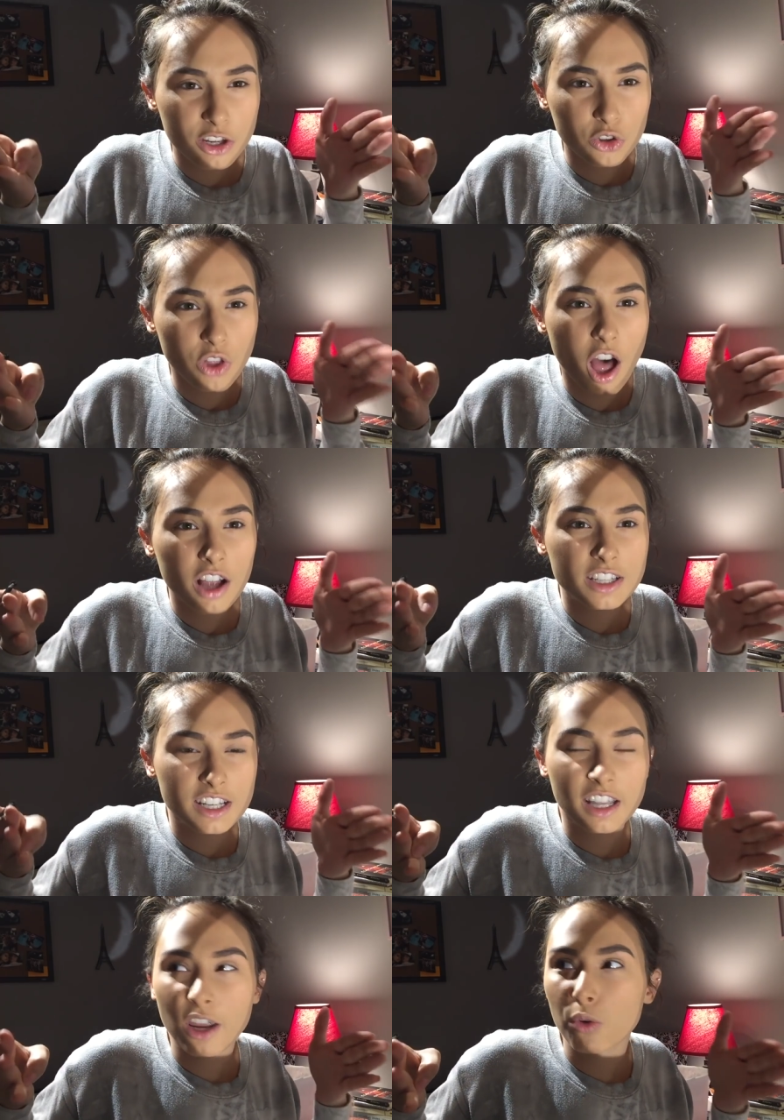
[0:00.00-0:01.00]
you're locked
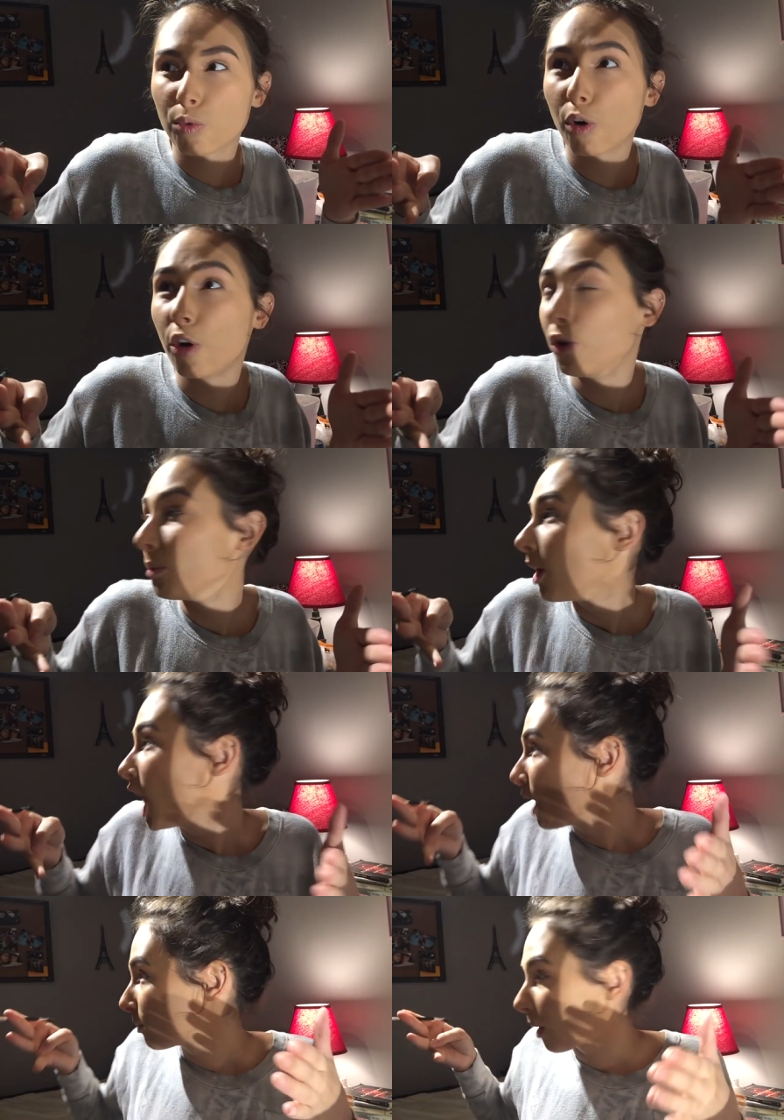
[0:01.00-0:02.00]
in like a room,
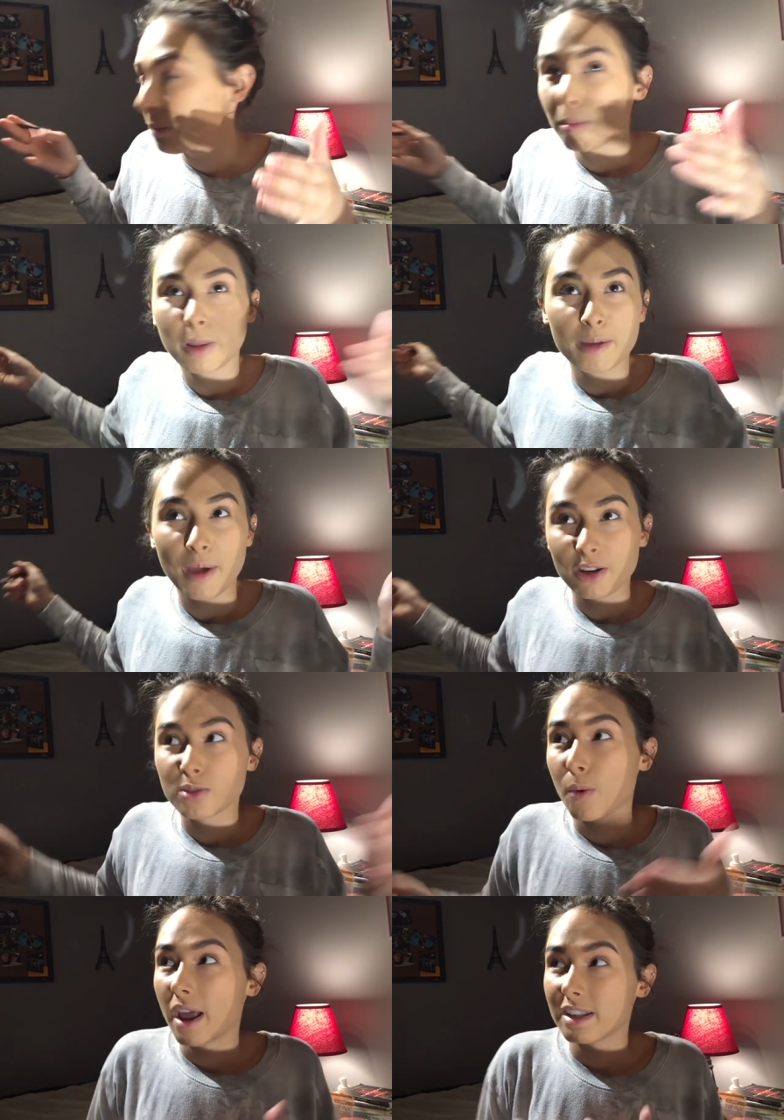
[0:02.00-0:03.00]
probably about
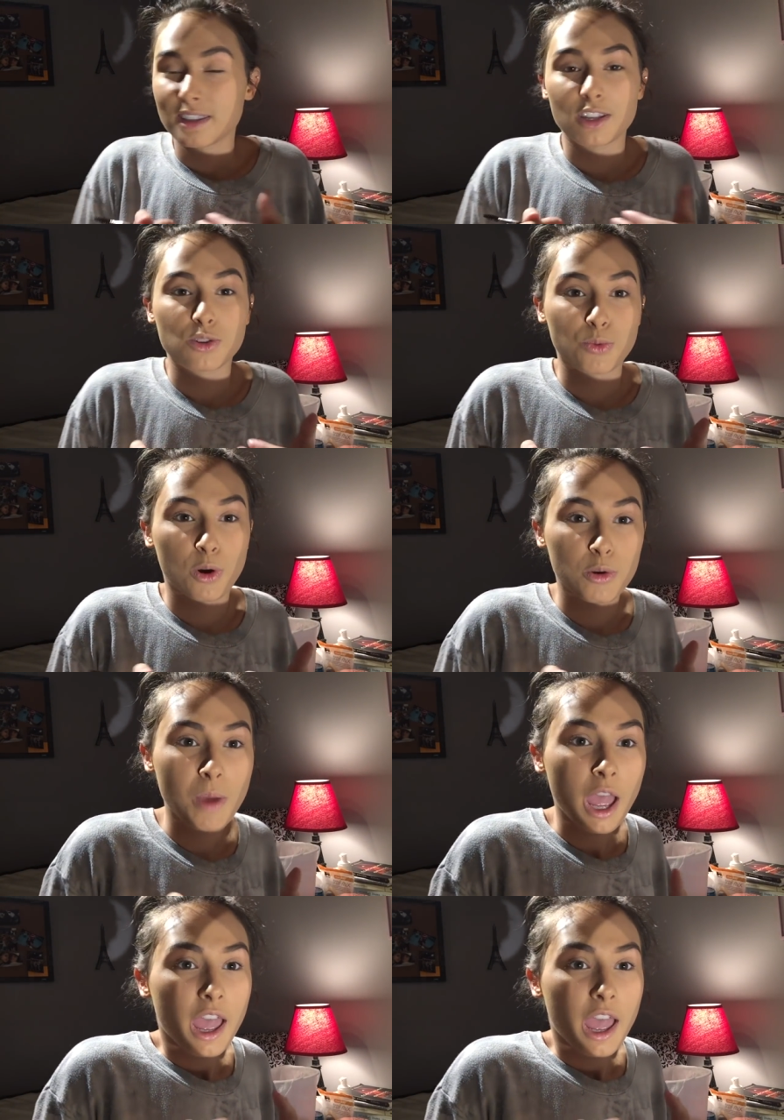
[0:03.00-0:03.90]
as wide as this room,